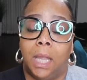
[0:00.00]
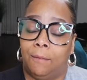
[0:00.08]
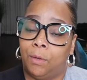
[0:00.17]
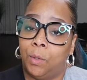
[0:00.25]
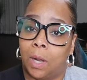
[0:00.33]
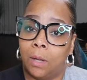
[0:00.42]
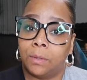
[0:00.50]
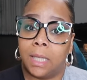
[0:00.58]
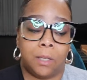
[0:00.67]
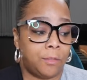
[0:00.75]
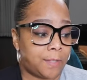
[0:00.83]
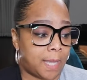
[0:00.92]
If you don't
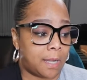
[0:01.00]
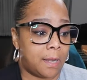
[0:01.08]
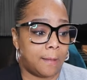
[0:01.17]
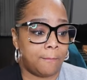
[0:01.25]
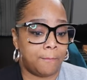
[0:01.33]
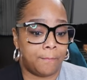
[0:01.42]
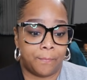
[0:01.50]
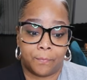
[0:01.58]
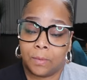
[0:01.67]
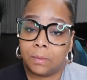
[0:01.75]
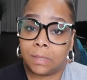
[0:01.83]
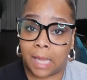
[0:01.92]
think you said enough,
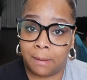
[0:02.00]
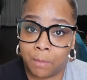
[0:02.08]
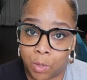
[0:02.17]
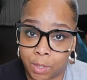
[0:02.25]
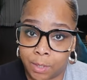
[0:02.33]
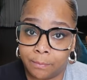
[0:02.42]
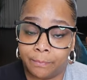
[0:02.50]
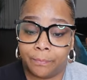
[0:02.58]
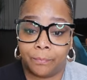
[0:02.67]
say more.